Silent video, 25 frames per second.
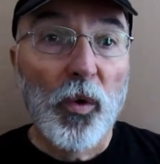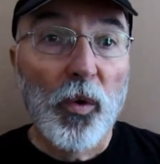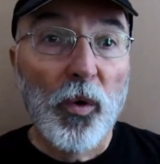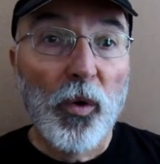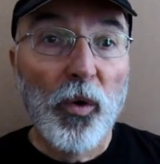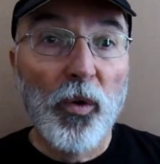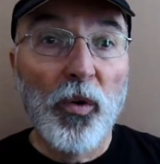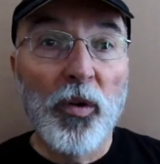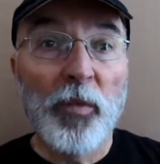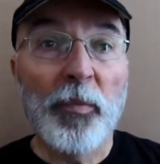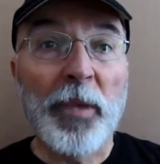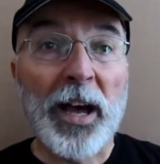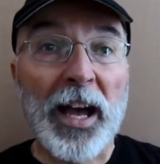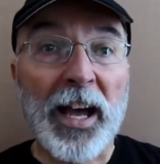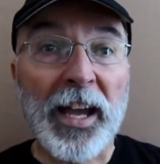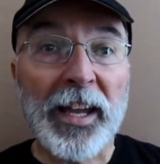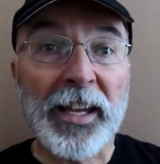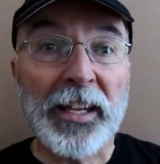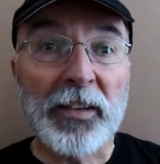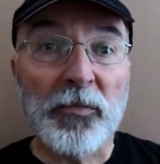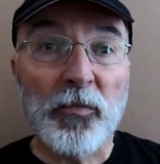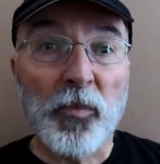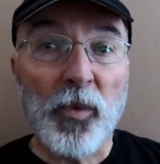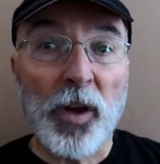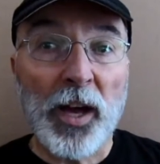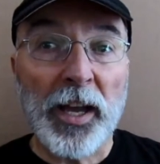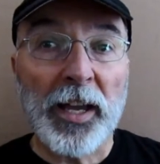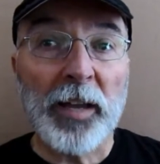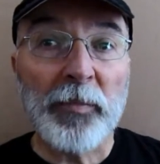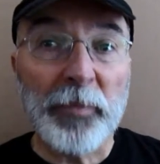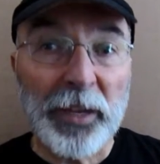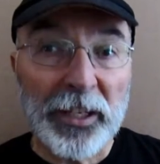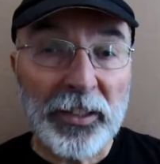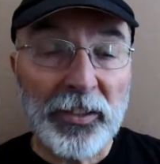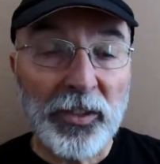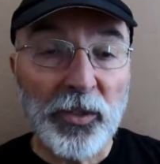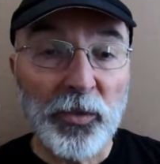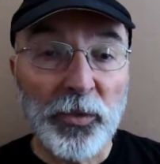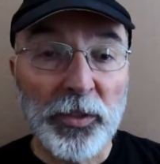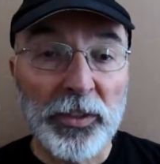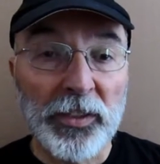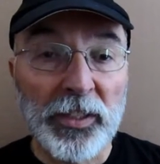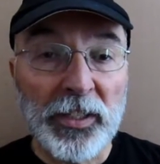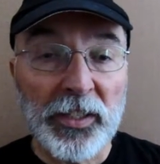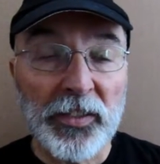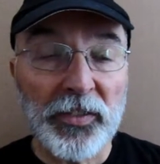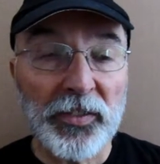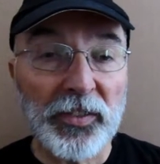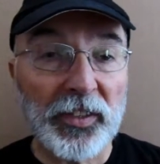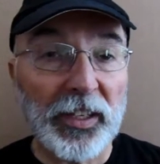who am I and why am I doing
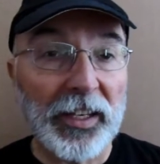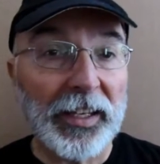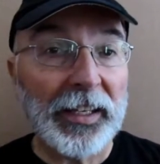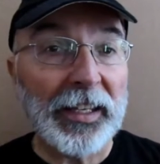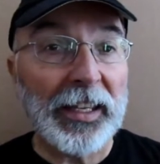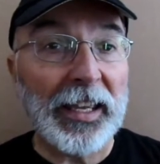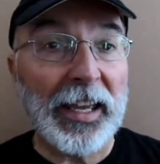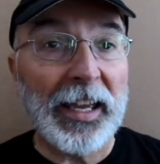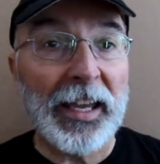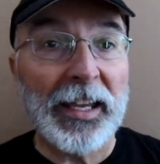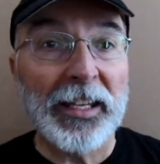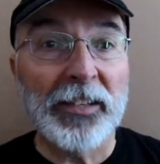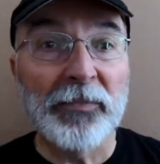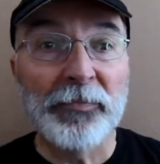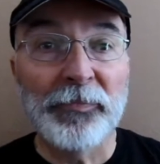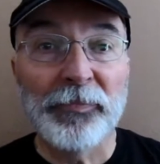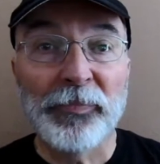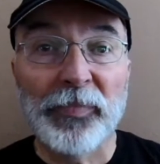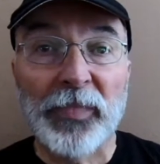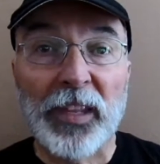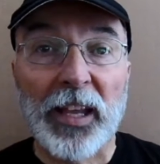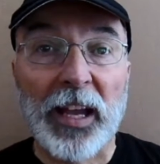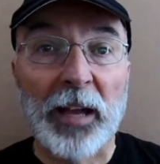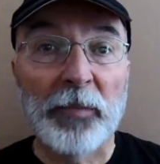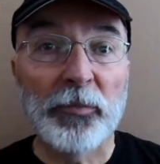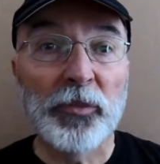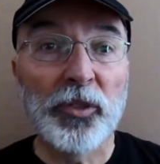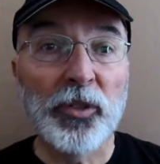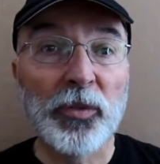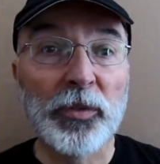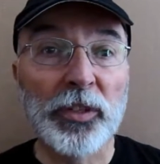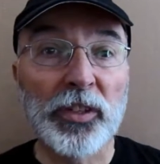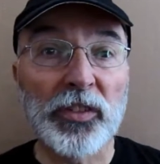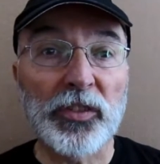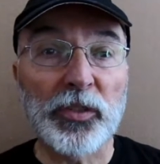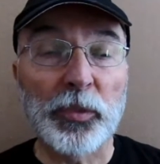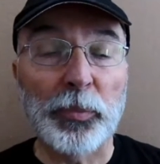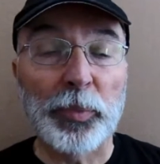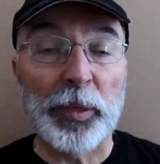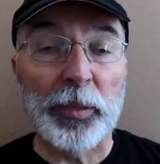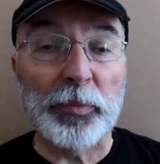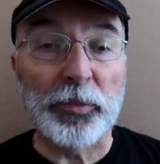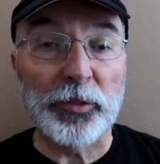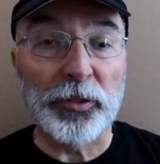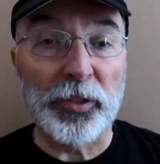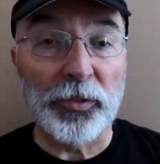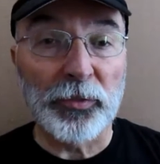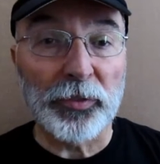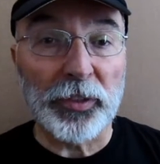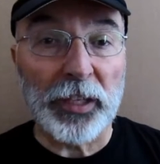this? Again, I'm doing it so
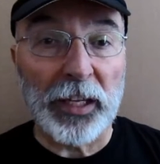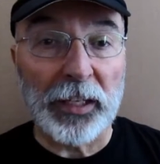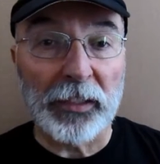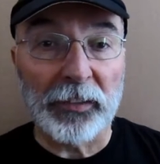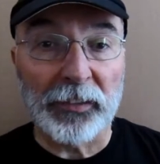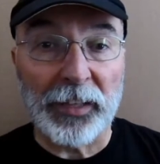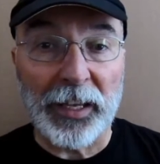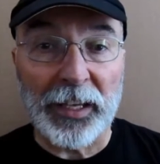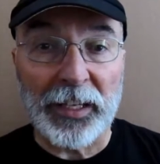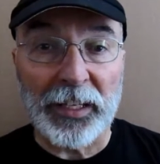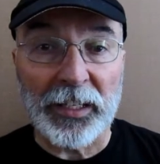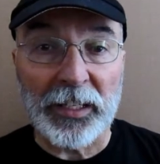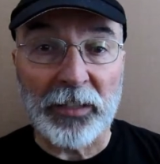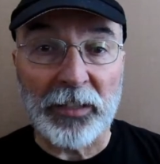people don't get taken